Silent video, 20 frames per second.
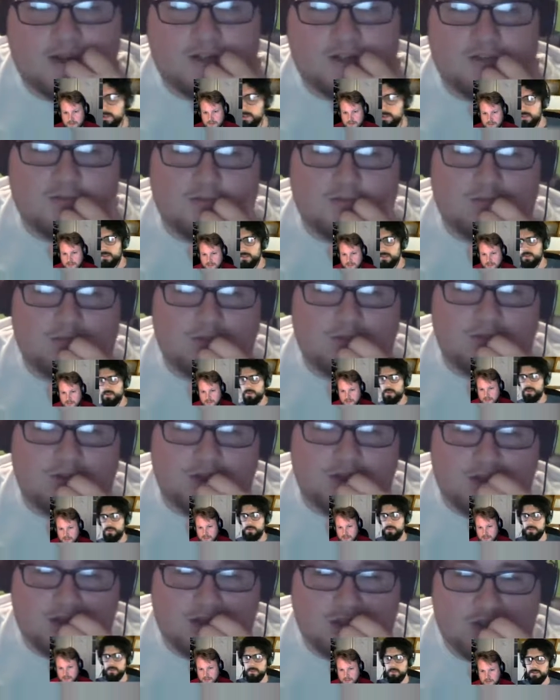particularly
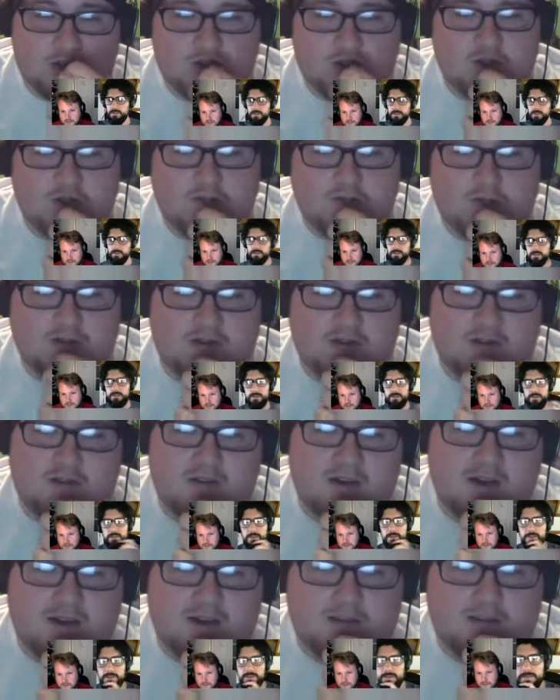Juke because it hasn't
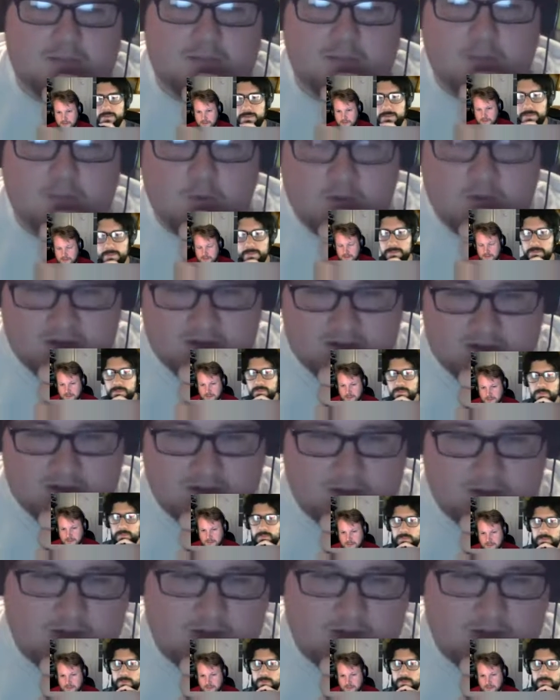imported either.